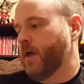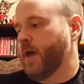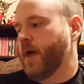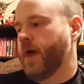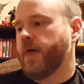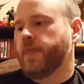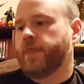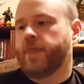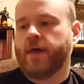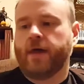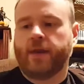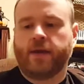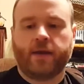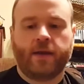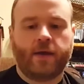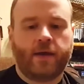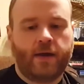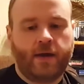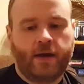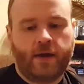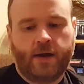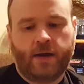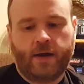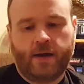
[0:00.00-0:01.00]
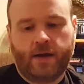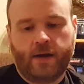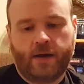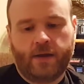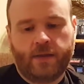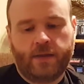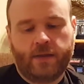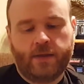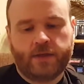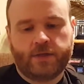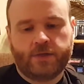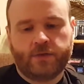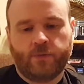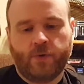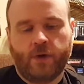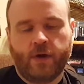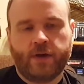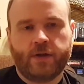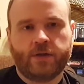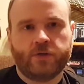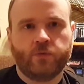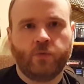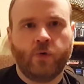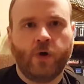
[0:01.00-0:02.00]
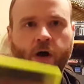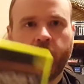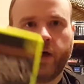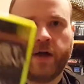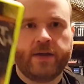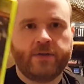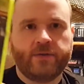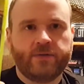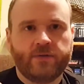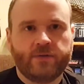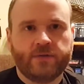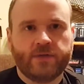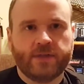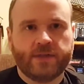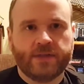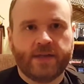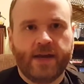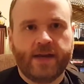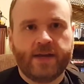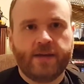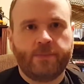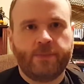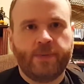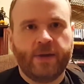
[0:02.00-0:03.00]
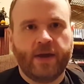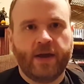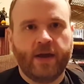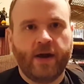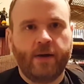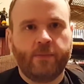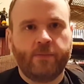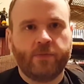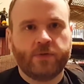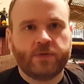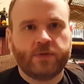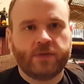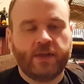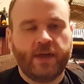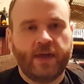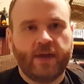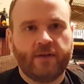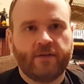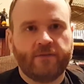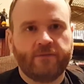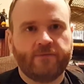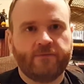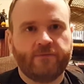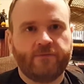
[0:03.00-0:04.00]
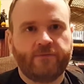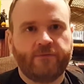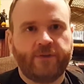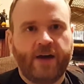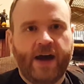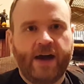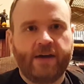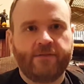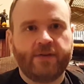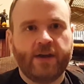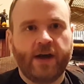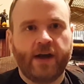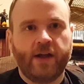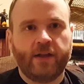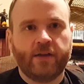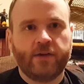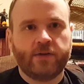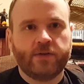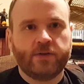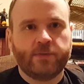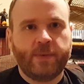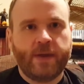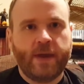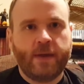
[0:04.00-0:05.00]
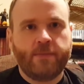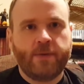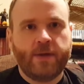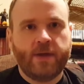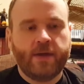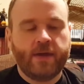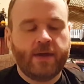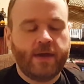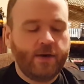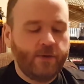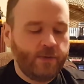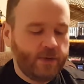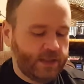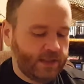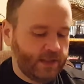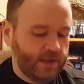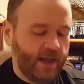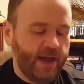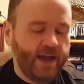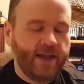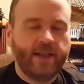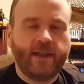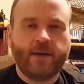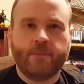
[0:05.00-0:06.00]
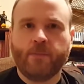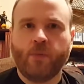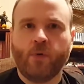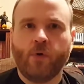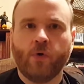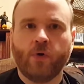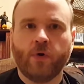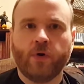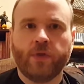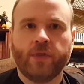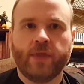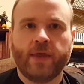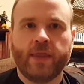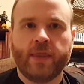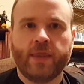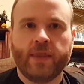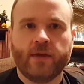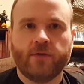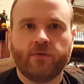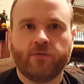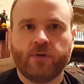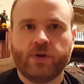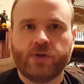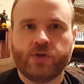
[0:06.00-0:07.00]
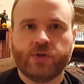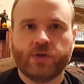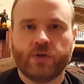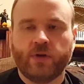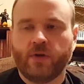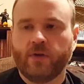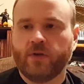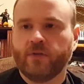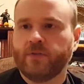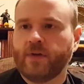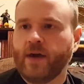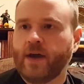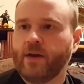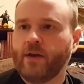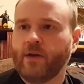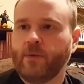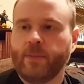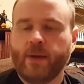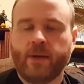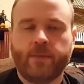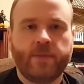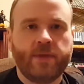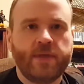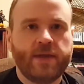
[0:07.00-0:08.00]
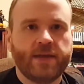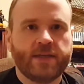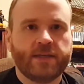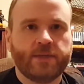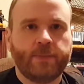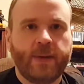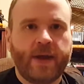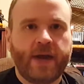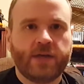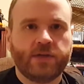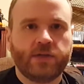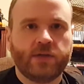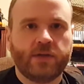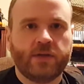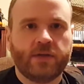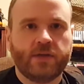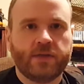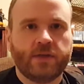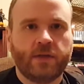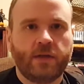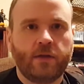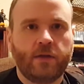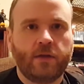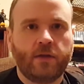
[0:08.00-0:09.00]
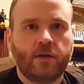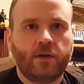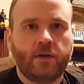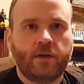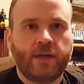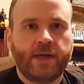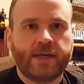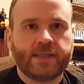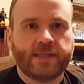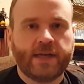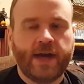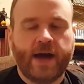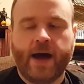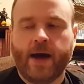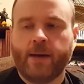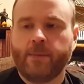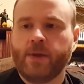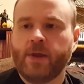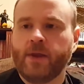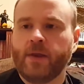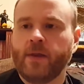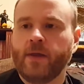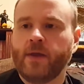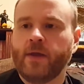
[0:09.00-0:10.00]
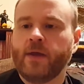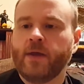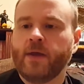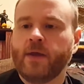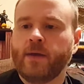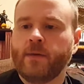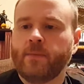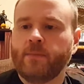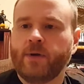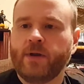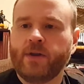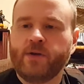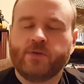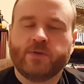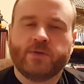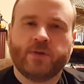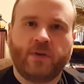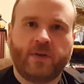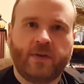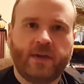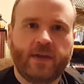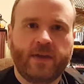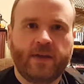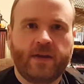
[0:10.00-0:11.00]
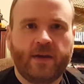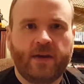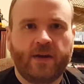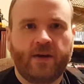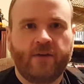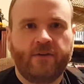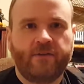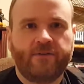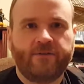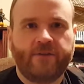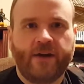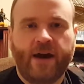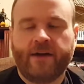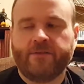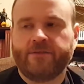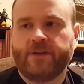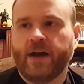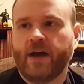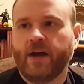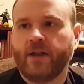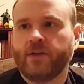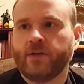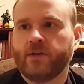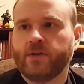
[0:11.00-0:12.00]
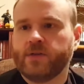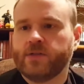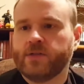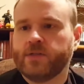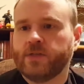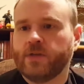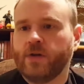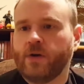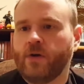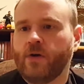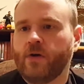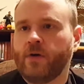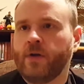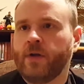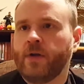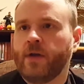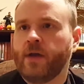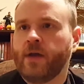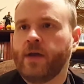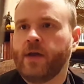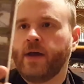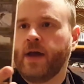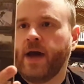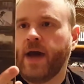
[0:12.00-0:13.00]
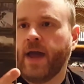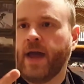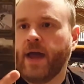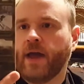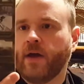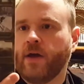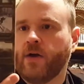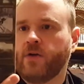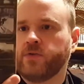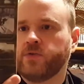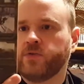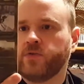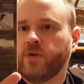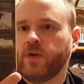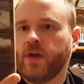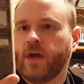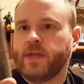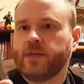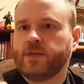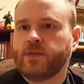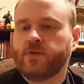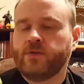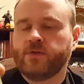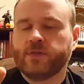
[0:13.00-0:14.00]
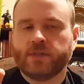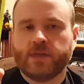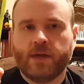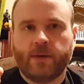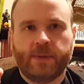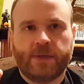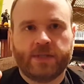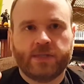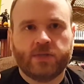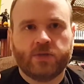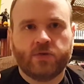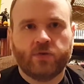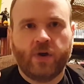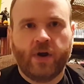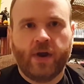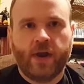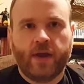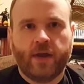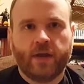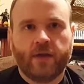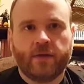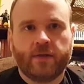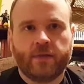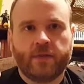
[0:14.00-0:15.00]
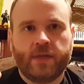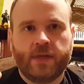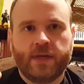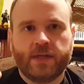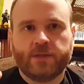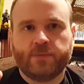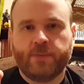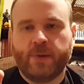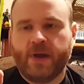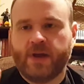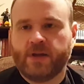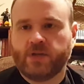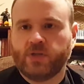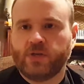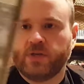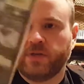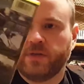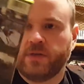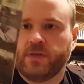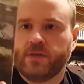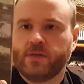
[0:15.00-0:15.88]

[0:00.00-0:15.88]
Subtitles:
And then this one as well I decided to pick up was like $5 maybe. It was slightly more than the original. I don't know, maybe the expansion is a little less common. But it was only, you know, $5. So I got Ghost Recon 2 Summit Strike, the expansion.